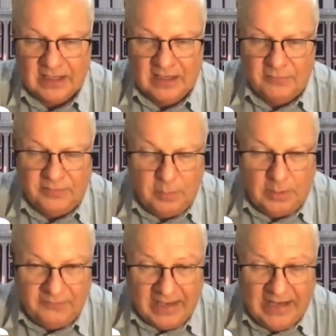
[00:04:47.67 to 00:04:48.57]
We've then
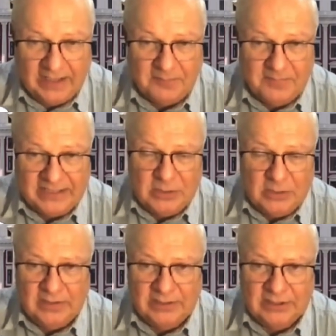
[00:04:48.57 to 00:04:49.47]
had a meeting with the
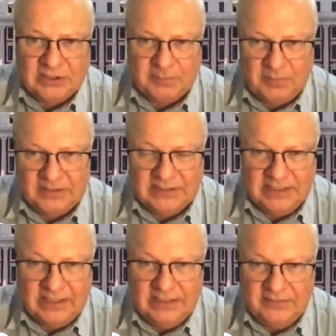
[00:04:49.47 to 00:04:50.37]
leadership of the DA
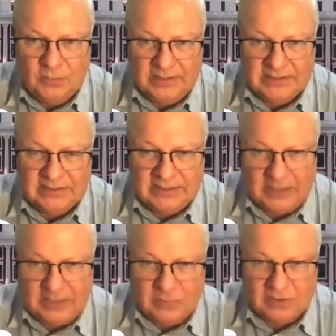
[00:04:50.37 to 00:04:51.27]
in the Western Cape in
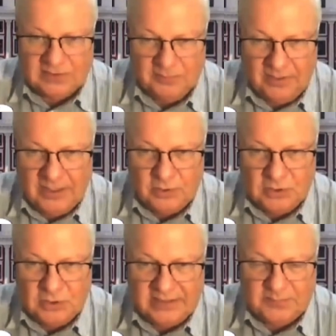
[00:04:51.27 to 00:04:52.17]
Mossel Bay, in which we
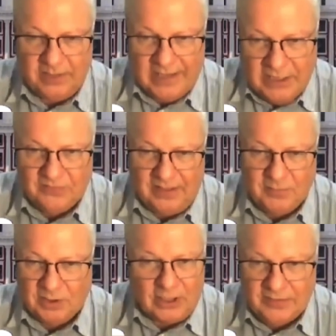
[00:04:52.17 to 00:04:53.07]
explained to them, not
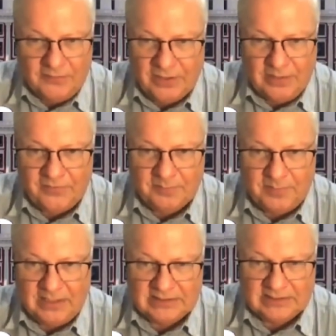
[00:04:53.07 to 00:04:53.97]
only the Freedom Front
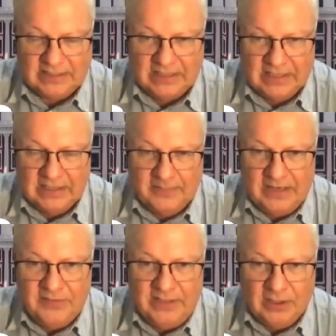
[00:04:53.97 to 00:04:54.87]
Plus, in the
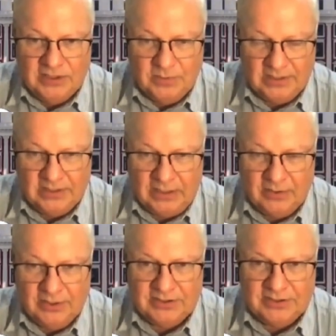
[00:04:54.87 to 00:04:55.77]
Oudtshoorn
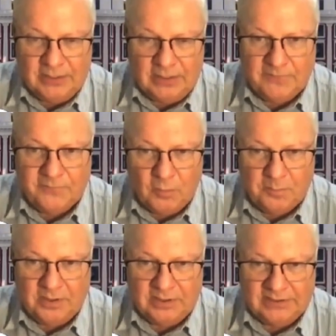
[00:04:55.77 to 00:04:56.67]
coalition, there were 4
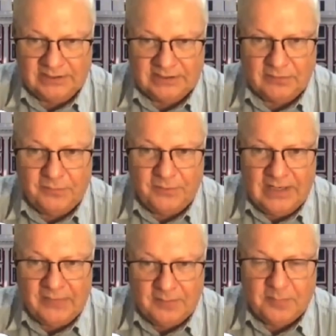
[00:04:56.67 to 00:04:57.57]
parties, so 3
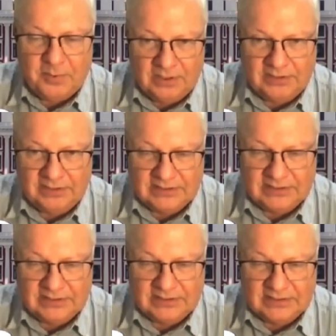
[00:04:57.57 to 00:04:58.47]
other parties
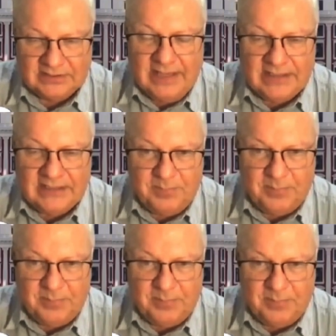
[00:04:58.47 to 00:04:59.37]

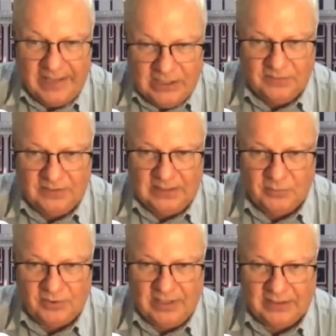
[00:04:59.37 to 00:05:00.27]
explained to the
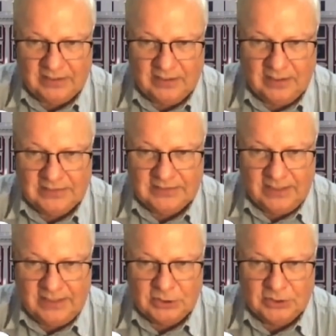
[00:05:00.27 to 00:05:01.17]
Democratic Alliance that there's a
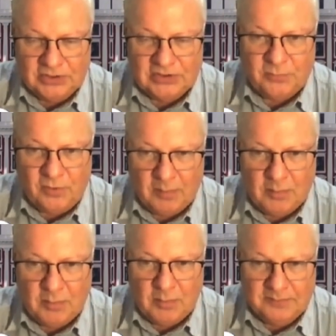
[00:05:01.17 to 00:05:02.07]
huge problem with
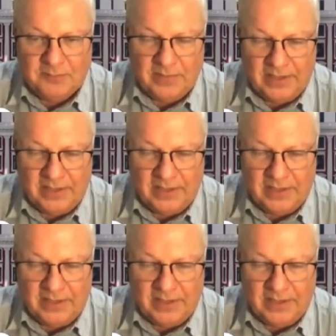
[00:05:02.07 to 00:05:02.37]
their current